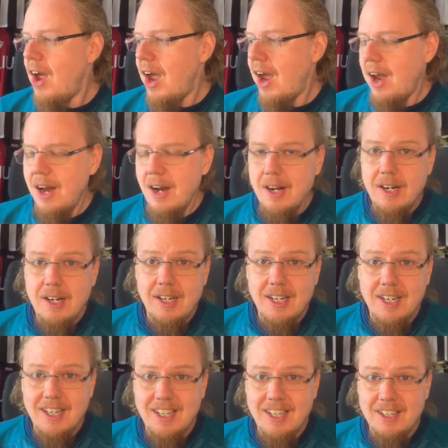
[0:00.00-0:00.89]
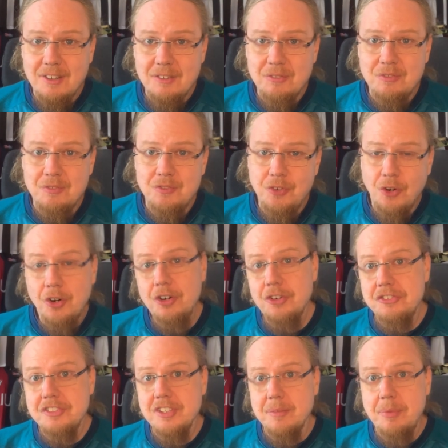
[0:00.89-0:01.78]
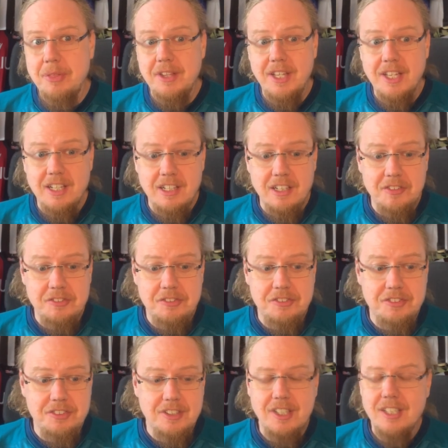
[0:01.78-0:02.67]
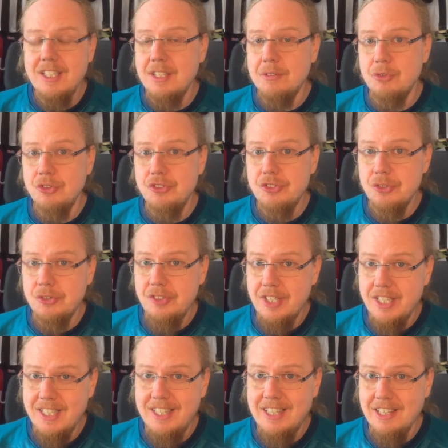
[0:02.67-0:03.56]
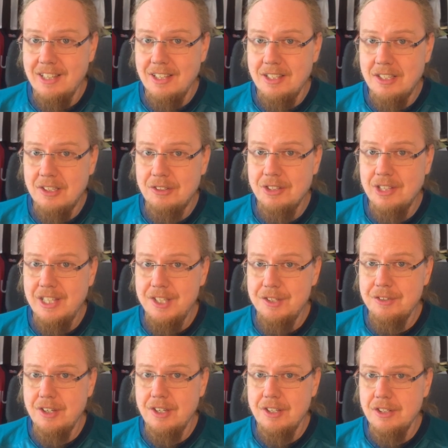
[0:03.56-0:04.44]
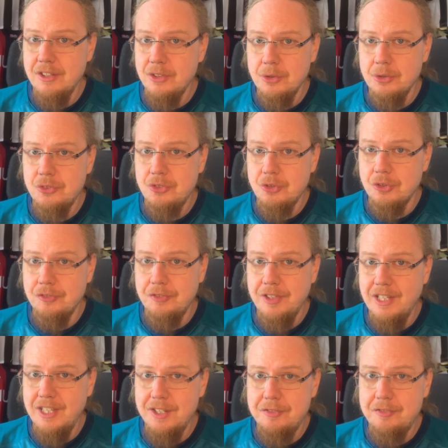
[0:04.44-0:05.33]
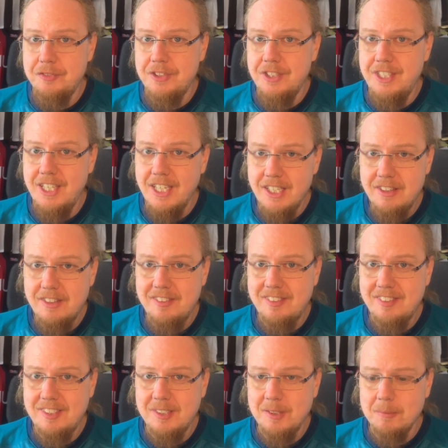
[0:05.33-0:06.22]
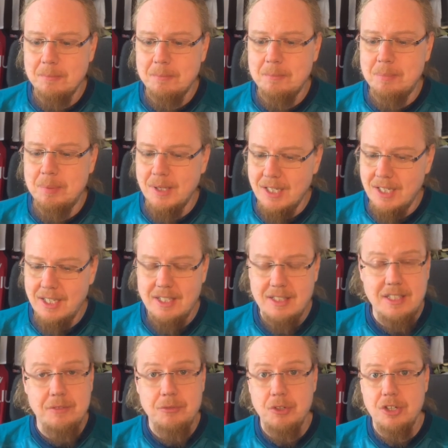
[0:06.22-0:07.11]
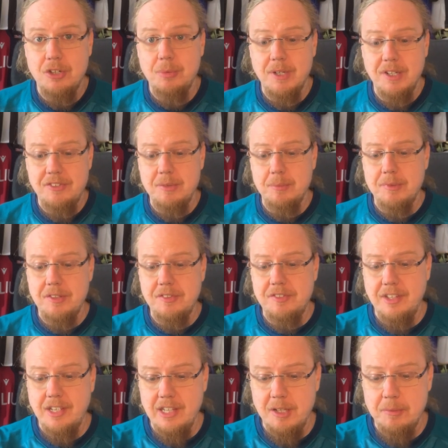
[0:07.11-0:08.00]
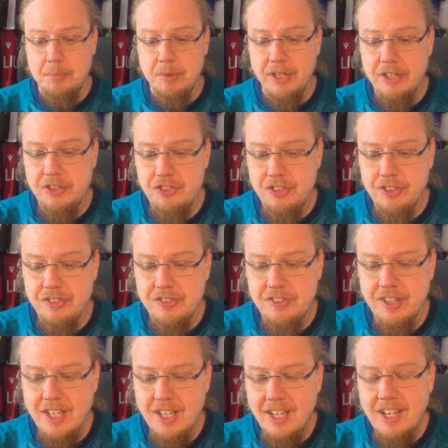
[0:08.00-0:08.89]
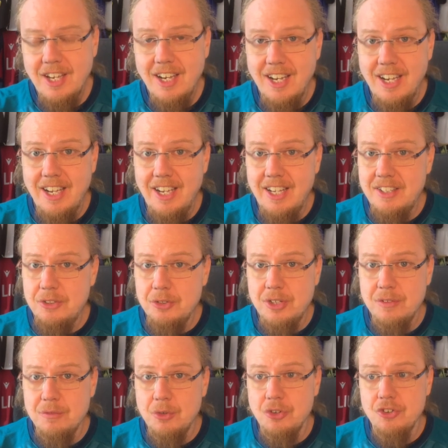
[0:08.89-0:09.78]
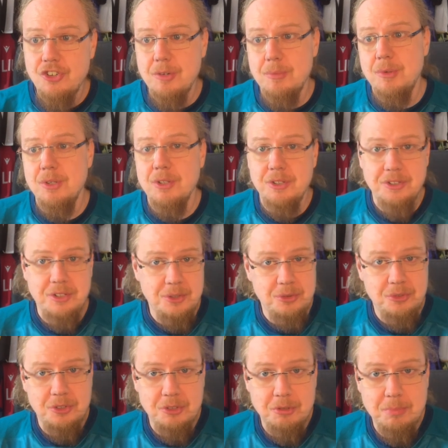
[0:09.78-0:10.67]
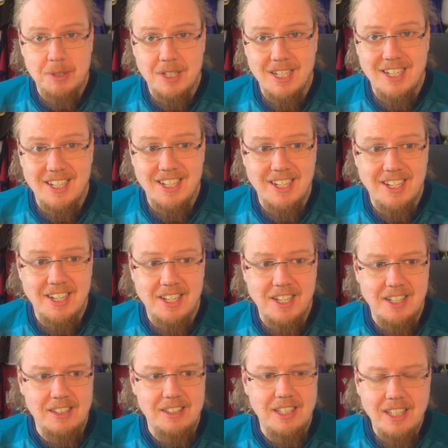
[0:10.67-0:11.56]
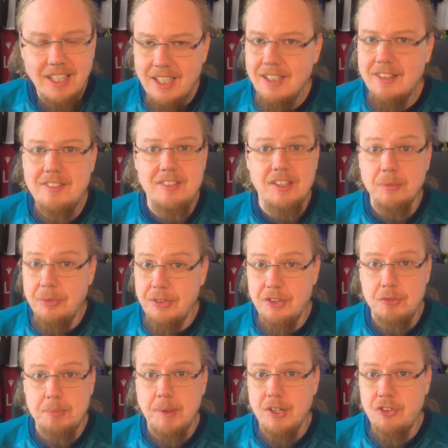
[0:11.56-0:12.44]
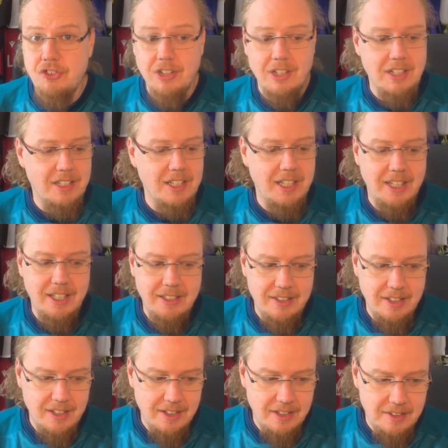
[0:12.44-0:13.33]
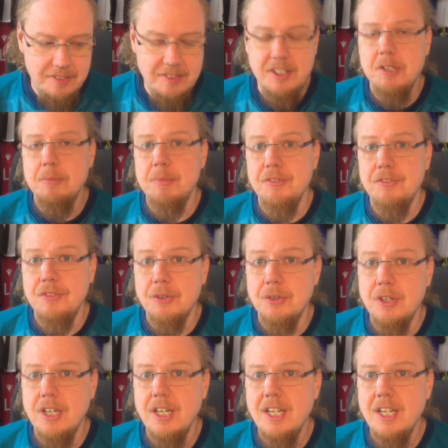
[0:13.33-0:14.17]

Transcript: uh, were something else. There was no title, uh, no trophy lift yet, but there were quite some celebrations, and you can watch them all on YouTube. Uh, it's something special, and I said it before